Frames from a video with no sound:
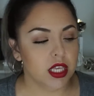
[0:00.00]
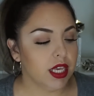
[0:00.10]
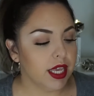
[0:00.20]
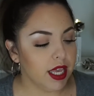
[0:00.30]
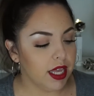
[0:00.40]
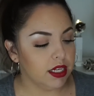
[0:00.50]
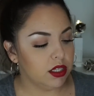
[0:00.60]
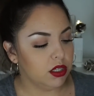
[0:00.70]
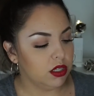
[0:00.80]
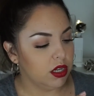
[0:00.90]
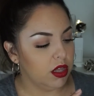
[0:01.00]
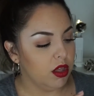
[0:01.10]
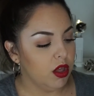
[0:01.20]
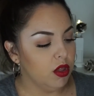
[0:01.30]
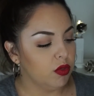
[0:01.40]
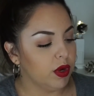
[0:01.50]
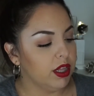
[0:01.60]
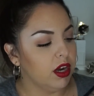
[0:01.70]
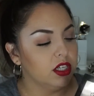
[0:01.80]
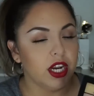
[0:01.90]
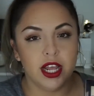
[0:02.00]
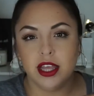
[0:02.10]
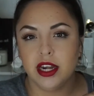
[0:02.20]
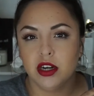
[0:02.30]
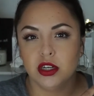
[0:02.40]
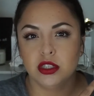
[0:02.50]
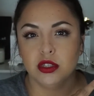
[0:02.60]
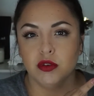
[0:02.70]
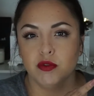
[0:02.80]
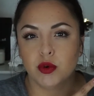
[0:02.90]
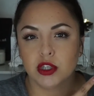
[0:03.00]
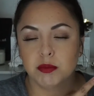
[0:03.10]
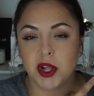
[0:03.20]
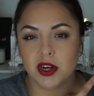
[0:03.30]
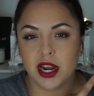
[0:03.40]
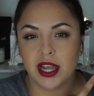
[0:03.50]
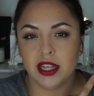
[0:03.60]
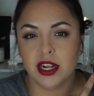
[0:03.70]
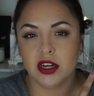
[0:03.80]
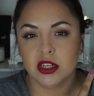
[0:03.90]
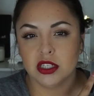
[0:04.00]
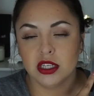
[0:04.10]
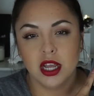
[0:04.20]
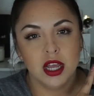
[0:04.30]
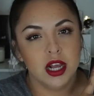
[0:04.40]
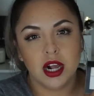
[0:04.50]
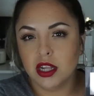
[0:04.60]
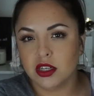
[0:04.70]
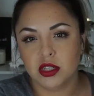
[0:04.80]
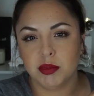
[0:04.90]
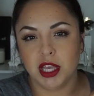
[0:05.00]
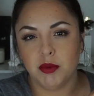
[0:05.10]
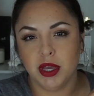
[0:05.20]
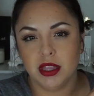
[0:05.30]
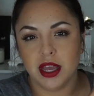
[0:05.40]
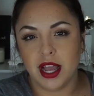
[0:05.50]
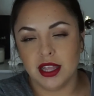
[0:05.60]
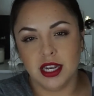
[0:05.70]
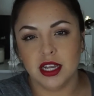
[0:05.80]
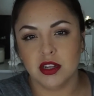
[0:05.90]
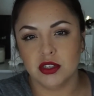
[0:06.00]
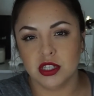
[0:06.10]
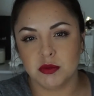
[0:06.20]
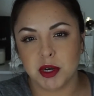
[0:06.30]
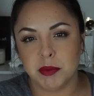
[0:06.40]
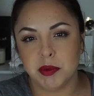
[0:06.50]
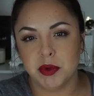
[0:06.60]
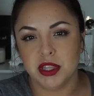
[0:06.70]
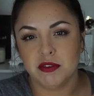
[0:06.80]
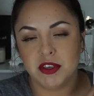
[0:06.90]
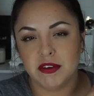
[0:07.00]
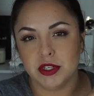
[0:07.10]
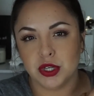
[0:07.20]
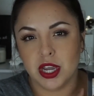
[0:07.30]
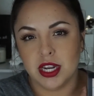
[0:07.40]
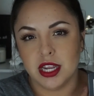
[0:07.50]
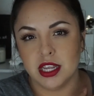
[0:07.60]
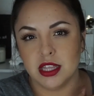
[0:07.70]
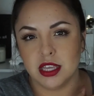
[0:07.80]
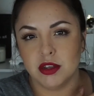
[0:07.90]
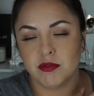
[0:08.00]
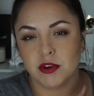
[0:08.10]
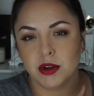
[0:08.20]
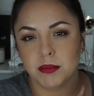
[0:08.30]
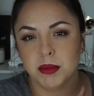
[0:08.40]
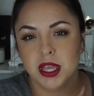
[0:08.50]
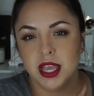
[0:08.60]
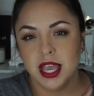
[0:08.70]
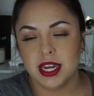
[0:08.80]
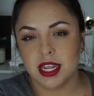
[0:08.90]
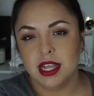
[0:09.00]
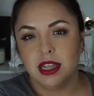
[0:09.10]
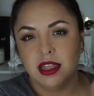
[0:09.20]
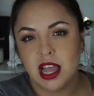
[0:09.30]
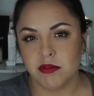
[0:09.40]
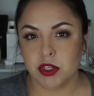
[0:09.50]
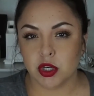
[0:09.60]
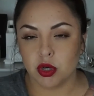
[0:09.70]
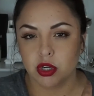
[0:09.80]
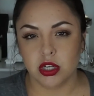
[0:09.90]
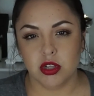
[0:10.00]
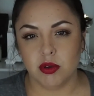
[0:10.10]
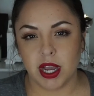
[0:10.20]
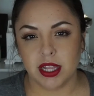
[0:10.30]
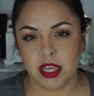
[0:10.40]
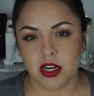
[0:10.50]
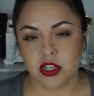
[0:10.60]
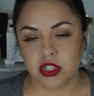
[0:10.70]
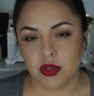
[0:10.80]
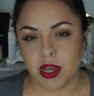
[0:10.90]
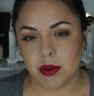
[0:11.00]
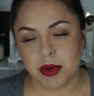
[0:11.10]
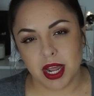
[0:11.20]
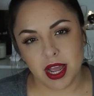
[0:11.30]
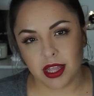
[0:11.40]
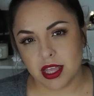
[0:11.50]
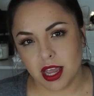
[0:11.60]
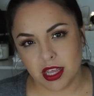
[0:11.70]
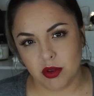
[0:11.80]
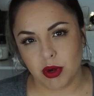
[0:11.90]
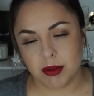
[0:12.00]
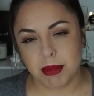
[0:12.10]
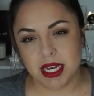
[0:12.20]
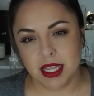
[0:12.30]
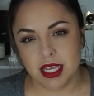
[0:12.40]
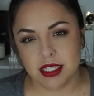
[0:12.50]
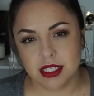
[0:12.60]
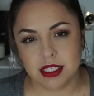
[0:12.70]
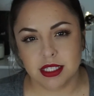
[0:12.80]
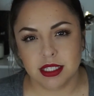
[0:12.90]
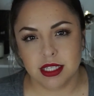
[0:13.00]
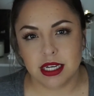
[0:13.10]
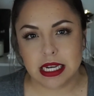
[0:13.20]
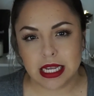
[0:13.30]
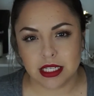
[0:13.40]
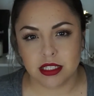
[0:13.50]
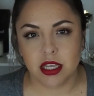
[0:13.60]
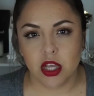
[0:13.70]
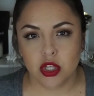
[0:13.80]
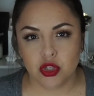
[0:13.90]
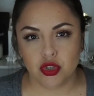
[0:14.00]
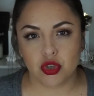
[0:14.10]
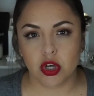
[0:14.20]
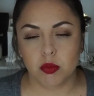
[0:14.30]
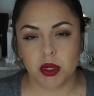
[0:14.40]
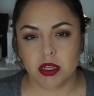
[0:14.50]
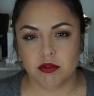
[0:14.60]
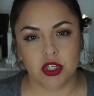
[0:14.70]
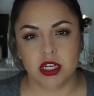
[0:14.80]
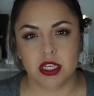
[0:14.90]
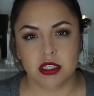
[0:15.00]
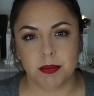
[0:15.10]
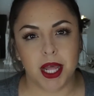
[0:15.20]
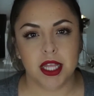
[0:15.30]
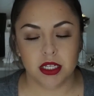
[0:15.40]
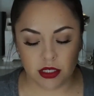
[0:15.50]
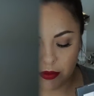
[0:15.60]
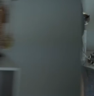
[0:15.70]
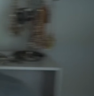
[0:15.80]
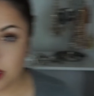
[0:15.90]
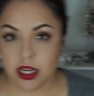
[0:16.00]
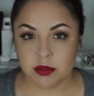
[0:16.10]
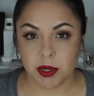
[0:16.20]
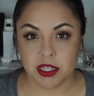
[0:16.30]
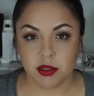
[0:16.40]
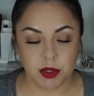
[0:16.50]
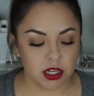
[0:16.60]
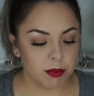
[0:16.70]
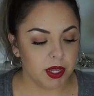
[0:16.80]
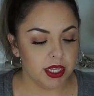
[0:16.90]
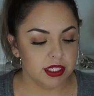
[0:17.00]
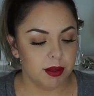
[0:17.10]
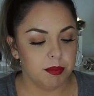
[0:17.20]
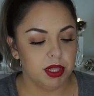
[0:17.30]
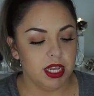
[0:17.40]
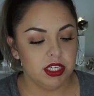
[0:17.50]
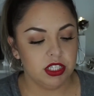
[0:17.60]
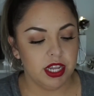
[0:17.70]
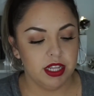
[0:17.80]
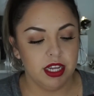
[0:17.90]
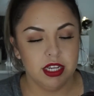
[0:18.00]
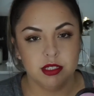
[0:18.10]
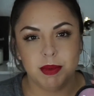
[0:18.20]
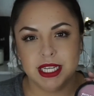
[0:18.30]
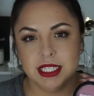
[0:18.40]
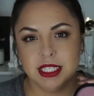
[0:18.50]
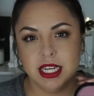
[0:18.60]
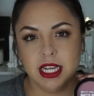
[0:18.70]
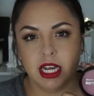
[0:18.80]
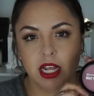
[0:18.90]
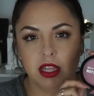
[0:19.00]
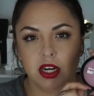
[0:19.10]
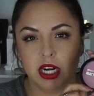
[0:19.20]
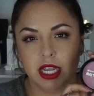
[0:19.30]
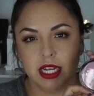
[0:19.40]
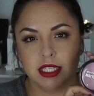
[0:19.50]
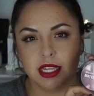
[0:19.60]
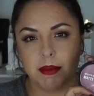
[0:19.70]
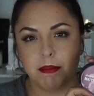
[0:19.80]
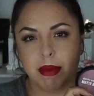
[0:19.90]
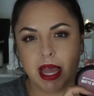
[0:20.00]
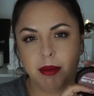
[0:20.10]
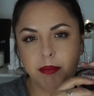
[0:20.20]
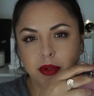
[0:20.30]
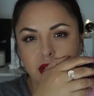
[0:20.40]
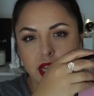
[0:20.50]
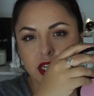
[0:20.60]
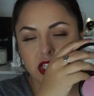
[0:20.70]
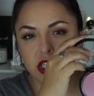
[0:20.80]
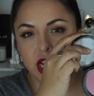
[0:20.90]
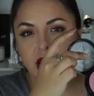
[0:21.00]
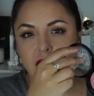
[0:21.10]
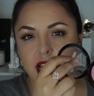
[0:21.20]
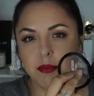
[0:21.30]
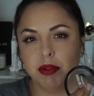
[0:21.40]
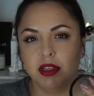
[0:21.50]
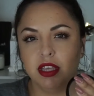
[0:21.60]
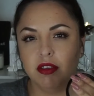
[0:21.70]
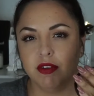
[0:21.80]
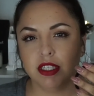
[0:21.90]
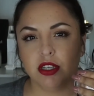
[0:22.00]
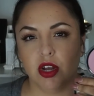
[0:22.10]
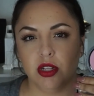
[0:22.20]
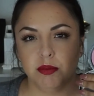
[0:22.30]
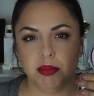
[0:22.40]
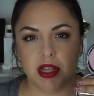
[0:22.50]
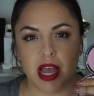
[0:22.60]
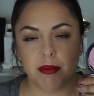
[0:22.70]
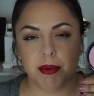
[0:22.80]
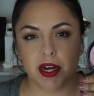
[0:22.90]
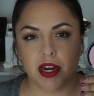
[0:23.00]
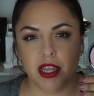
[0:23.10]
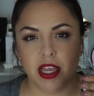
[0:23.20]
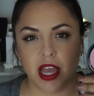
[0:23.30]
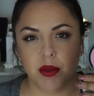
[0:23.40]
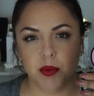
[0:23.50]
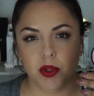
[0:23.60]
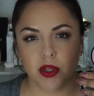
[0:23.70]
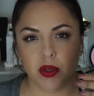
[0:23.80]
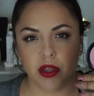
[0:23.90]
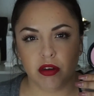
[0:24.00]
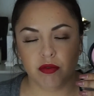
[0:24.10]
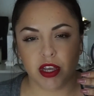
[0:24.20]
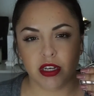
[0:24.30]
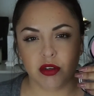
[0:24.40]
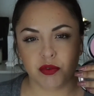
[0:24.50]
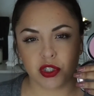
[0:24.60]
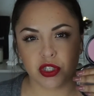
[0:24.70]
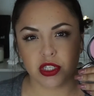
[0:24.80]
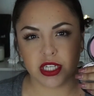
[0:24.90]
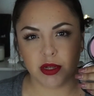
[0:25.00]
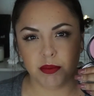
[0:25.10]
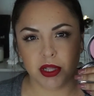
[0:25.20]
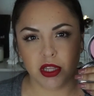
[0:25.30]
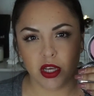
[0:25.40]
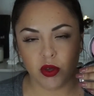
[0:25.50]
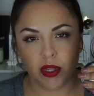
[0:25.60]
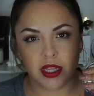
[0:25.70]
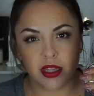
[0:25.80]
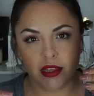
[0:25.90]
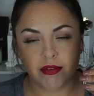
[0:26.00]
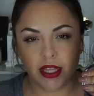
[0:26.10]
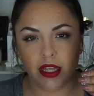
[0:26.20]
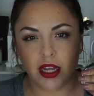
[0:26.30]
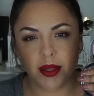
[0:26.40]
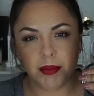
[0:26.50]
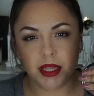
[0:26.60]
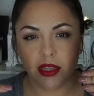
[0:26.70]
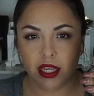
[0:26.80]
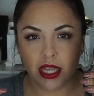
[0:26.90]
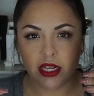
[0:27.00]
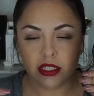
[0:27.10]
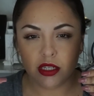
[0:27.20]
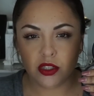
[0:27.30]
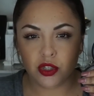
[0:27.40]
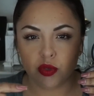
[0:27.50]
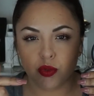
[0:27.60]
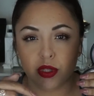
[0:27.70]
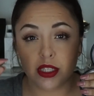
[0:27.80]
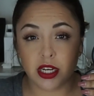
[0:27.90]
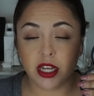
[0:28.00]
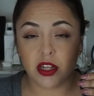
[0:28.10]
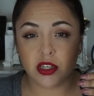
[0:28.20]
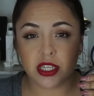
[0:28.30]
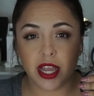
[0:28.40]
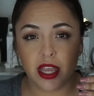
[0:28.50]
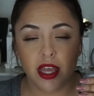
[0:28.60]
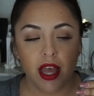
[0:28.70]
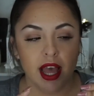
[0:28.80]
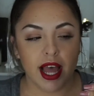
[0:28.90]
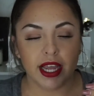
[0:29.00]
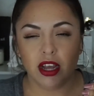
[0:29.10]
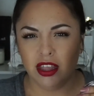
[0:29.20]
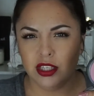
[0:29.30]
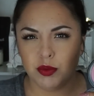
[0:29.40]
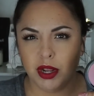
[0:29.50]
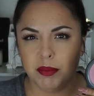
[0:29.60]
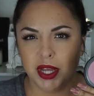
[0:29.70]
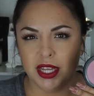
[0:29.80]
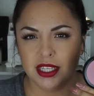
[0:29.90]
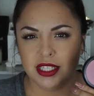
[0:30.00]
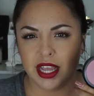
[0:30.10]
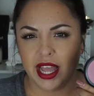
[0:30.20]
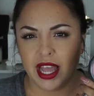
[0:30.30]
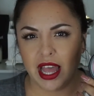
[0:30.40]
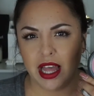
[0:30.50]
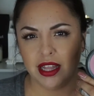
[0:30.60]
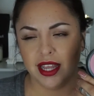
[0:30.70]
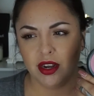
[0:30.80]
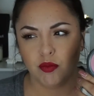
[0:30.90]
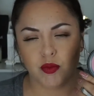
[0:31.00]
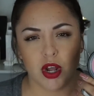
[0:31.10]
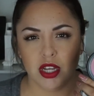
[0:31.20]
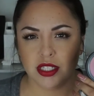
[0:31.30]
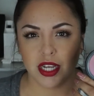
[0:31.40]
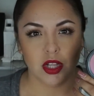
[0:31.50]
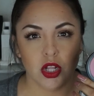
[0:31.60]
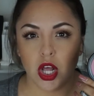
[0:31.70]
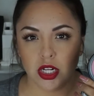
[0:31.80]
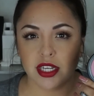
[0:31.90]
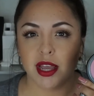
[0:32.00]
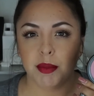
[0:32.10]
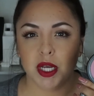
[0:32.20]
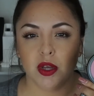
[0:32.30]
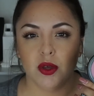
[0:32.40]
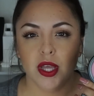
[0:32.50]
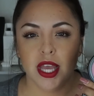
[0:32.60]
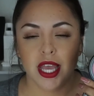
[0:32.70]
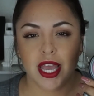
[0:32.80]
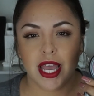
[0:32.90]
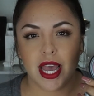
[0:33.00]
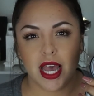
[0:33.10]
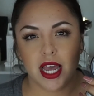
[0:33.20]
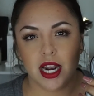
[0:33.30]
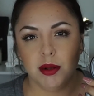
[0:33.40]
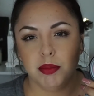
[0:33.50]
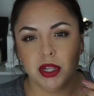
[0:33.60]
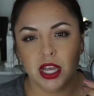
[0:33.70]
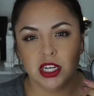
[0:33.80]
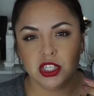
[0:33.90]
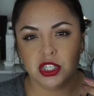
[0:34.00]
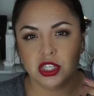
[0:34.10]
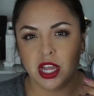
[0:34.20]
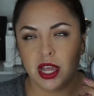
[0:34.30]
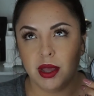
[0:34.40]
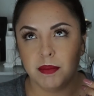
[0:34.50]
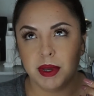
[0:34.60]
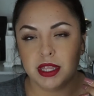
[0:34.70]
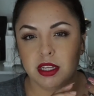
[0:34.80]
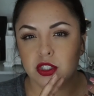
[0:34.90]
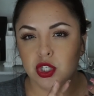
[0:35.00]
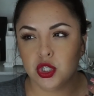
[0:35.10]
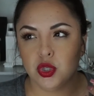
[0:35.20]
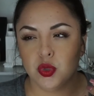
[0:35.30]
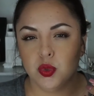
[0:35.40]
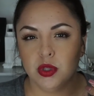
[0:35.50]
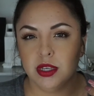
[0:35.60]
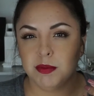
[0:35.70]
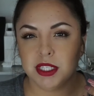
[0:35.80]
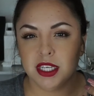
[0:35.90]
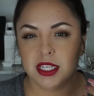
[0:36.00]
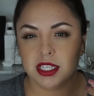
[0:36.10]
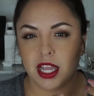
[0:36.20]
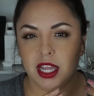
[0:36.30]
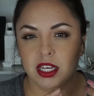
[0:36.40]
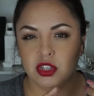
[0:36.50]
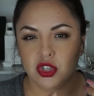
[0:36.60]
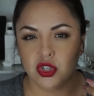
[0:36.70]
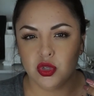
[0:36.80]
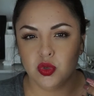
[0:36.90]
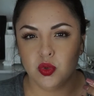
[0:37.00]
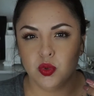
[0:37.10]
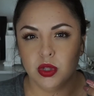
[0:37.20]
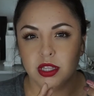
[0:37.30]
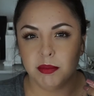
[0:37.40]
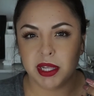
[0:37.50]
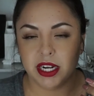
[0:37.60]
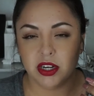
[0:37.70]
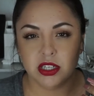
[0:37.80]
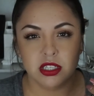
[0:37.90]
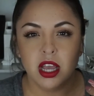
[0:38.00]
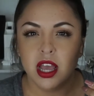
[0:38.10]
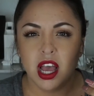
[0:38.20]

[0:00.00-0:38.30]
You get 3 large highlighters, 4 smaller highlighters, colors to play with, highlighting colors to experiment with if you haven't tried anything from any lavender or yellow highlighters. So I would highly recommend this. This is the NYX Strobe of Genius palette. So the next product I want to talk about is a blush, and it is by City Color. It is a matte blush. I believe it is called Blackberry. I will go ahead and find out for sure down below and leave it linked to the City Color site. I got this when I bought a set at like Ross a long time ago. It had a blush, I think 2 lipsticks and 2 lip liners.